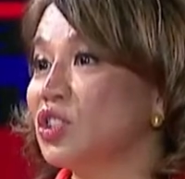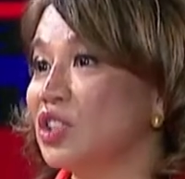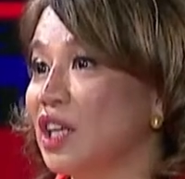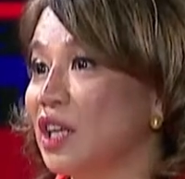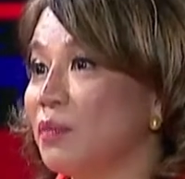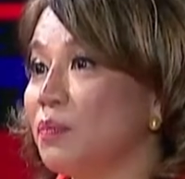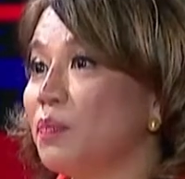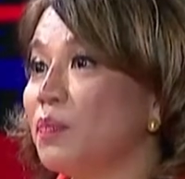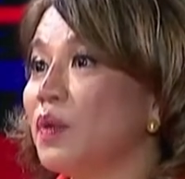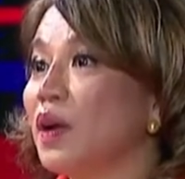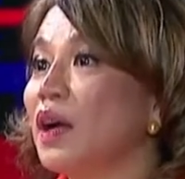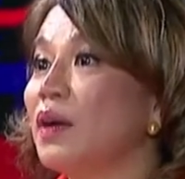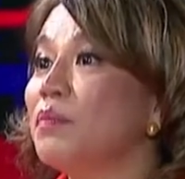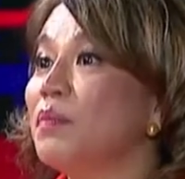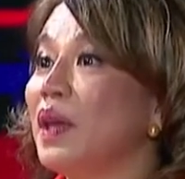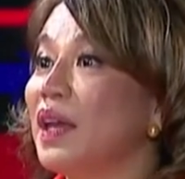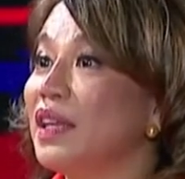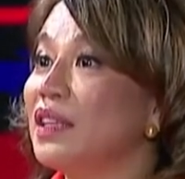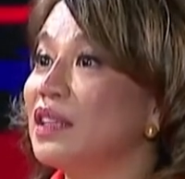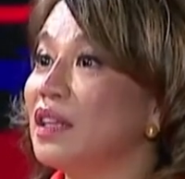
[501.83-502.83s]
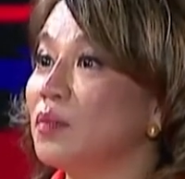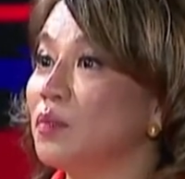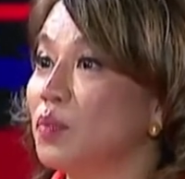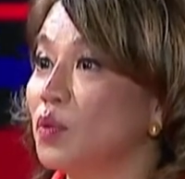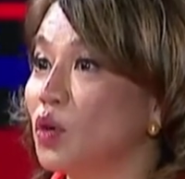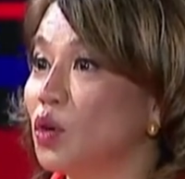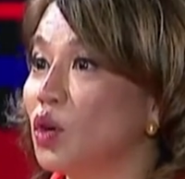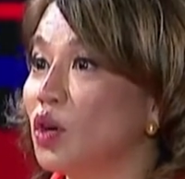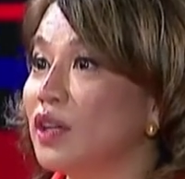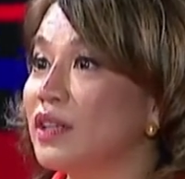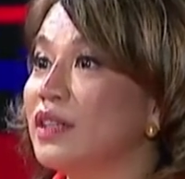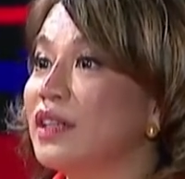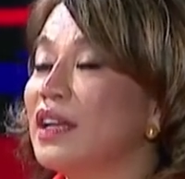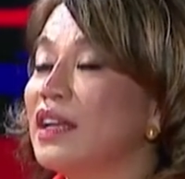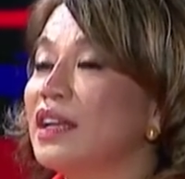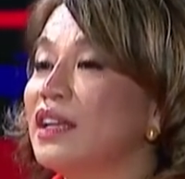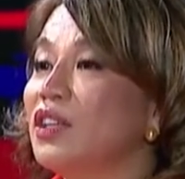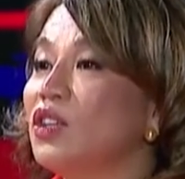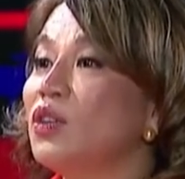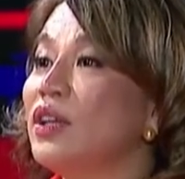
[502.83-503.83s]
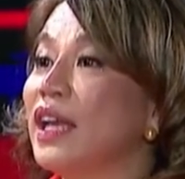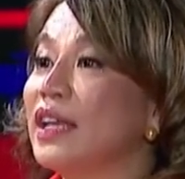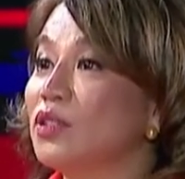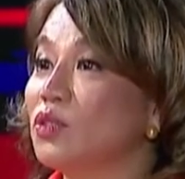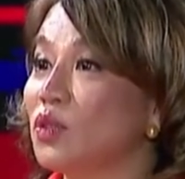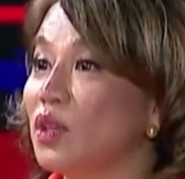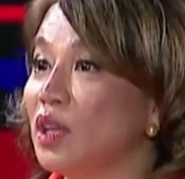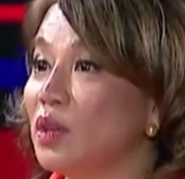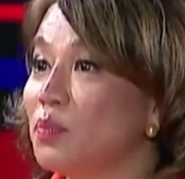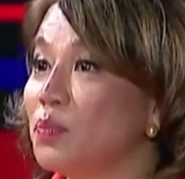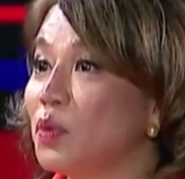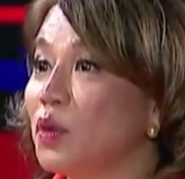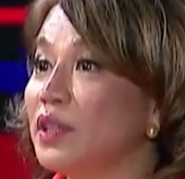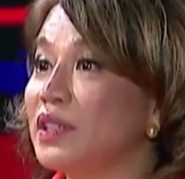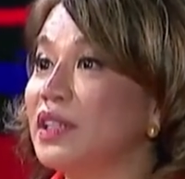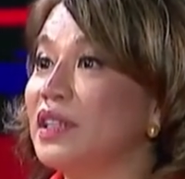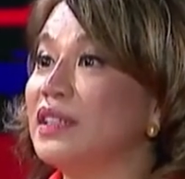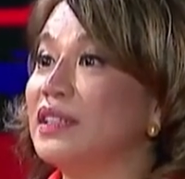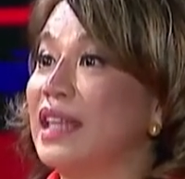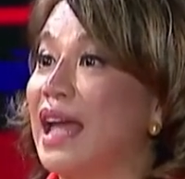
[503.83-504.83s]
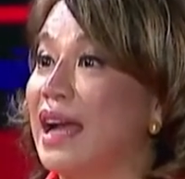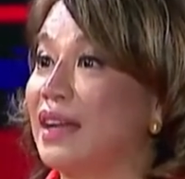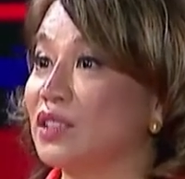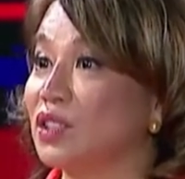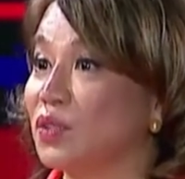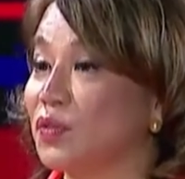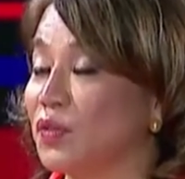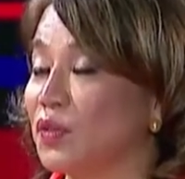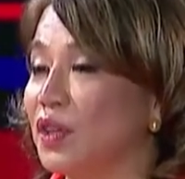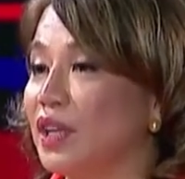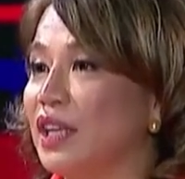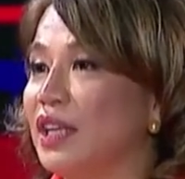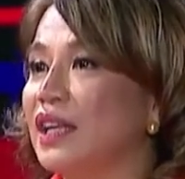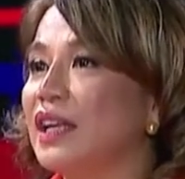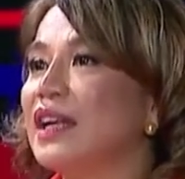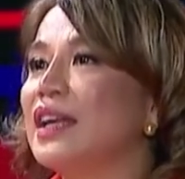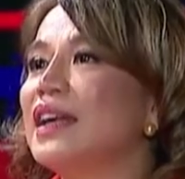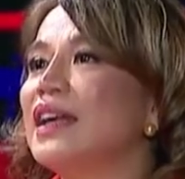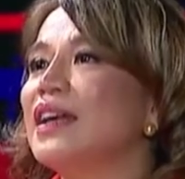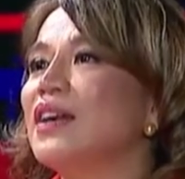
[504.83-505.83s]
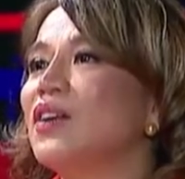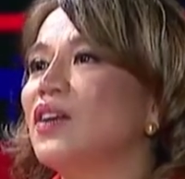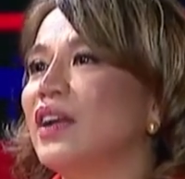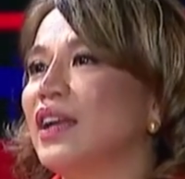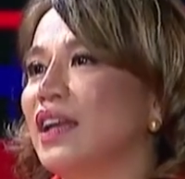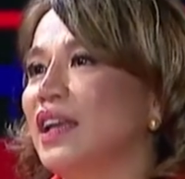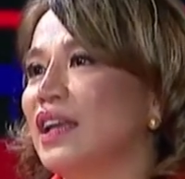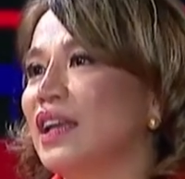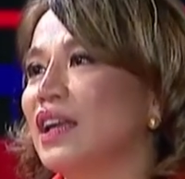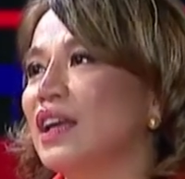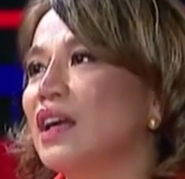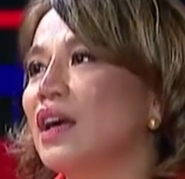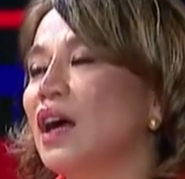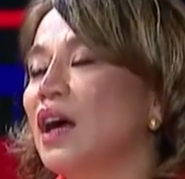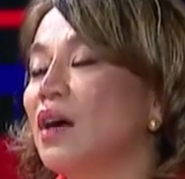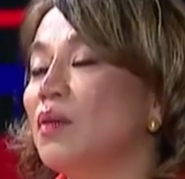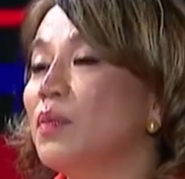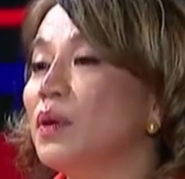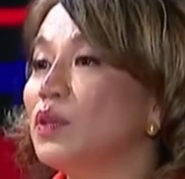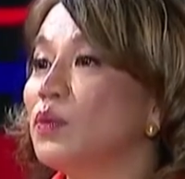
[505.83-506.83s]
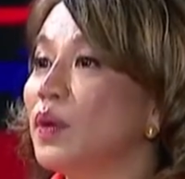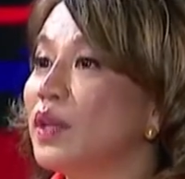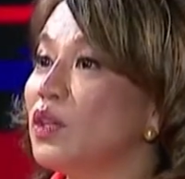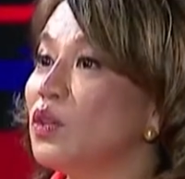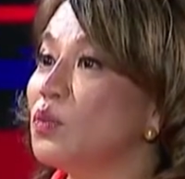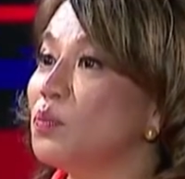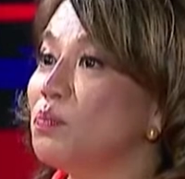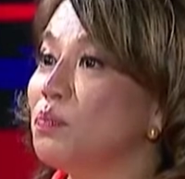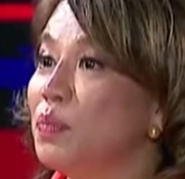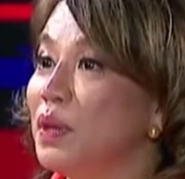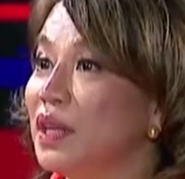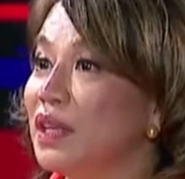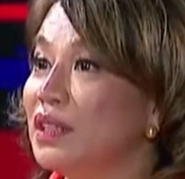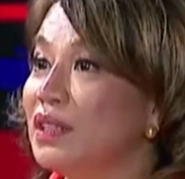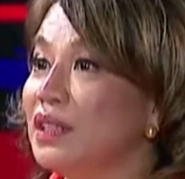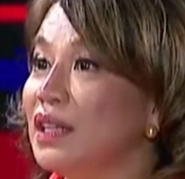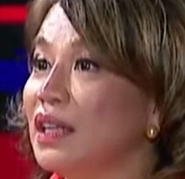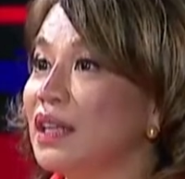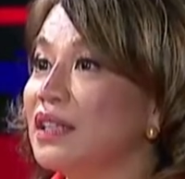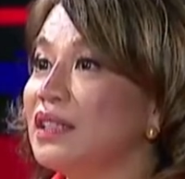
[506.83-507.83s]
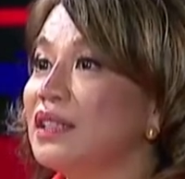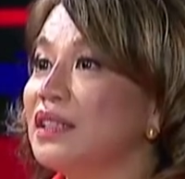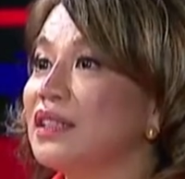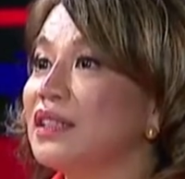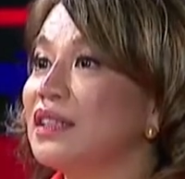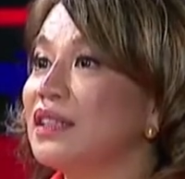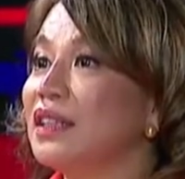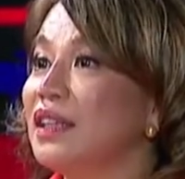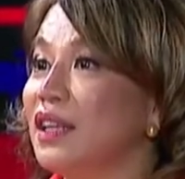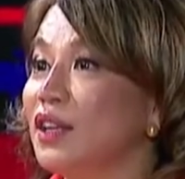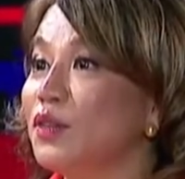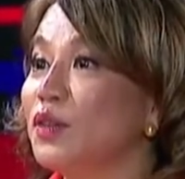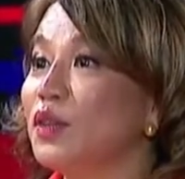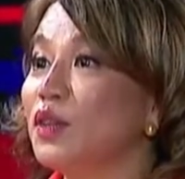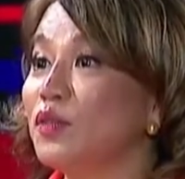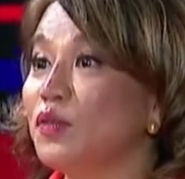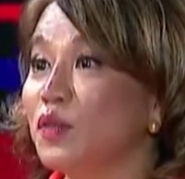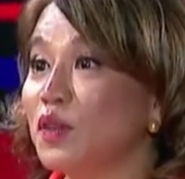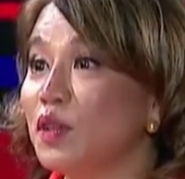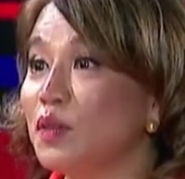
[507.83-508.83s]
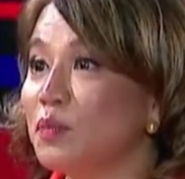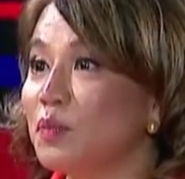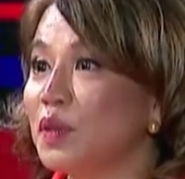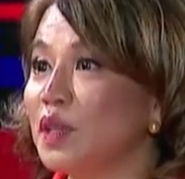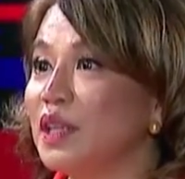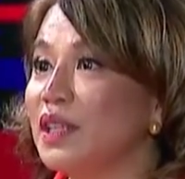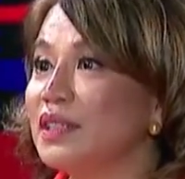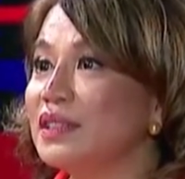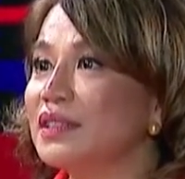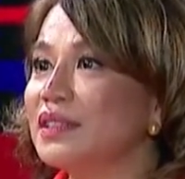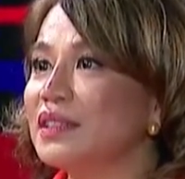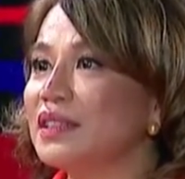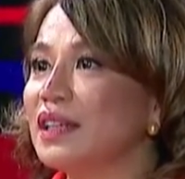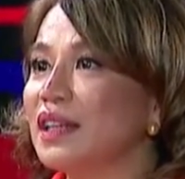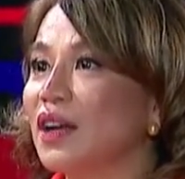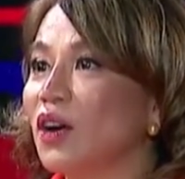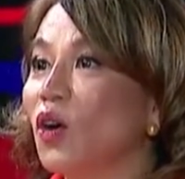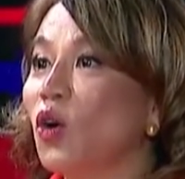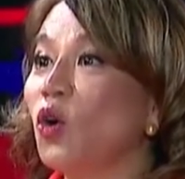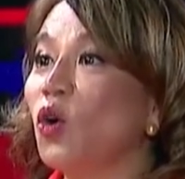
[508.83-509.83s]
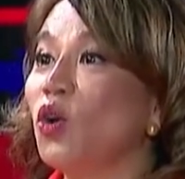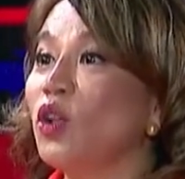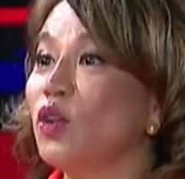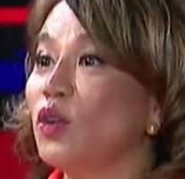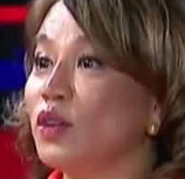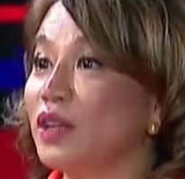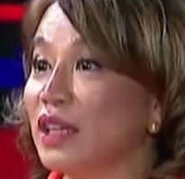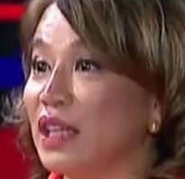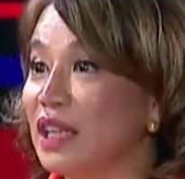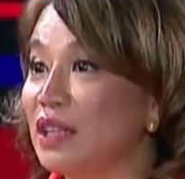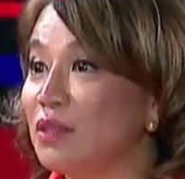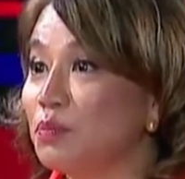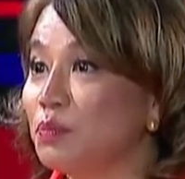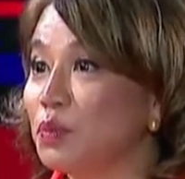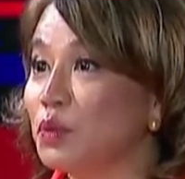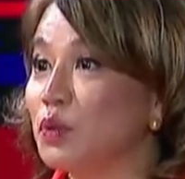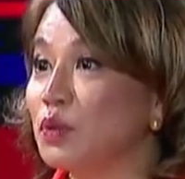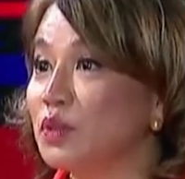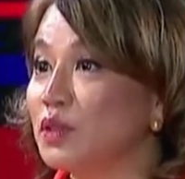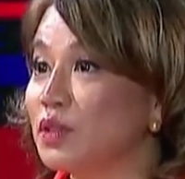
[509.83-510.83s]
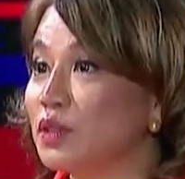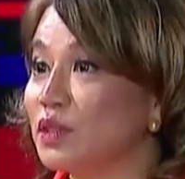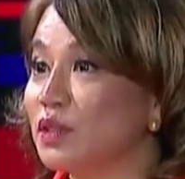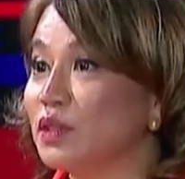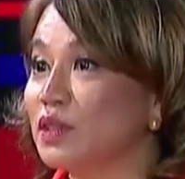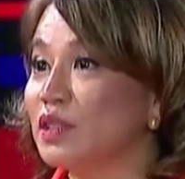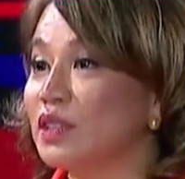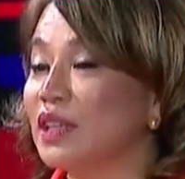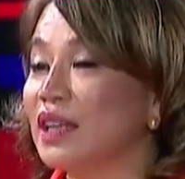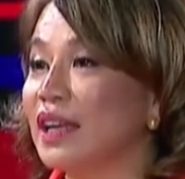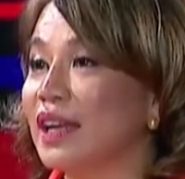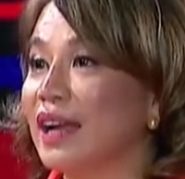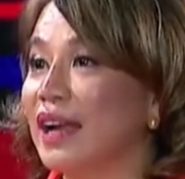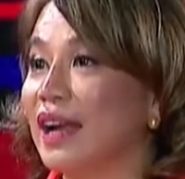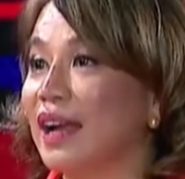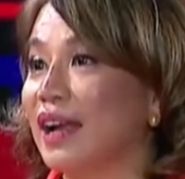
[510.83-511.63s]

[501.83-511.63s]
a ship uh, made abroad, okay. you get to import it tax-free. Okay. okay. Uh, but when you build it here in the Philippines, all your inputs